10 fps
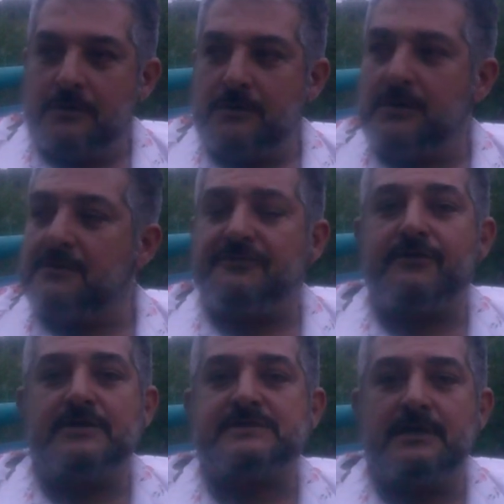dear
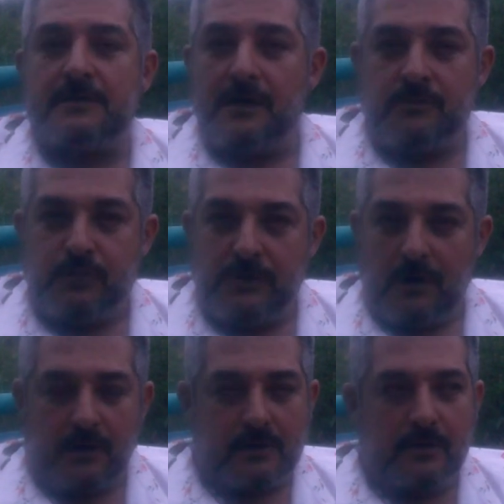friends at
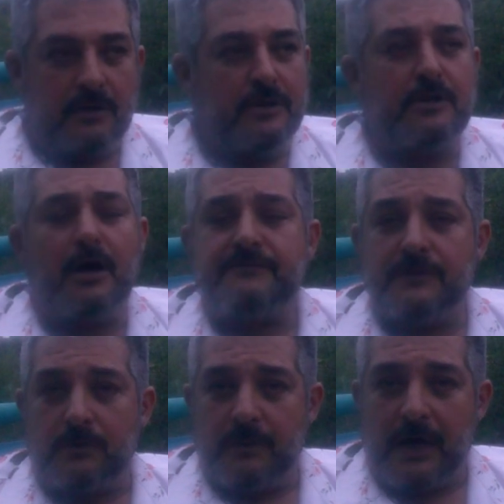NPR. Love
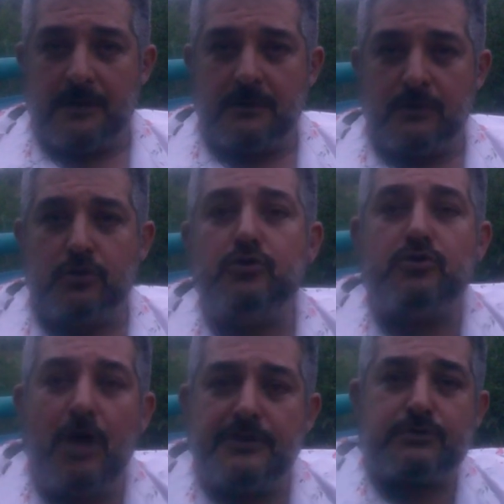you, man. Do you
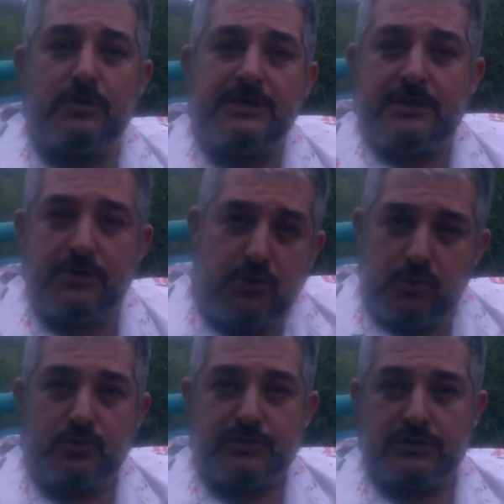not read the news?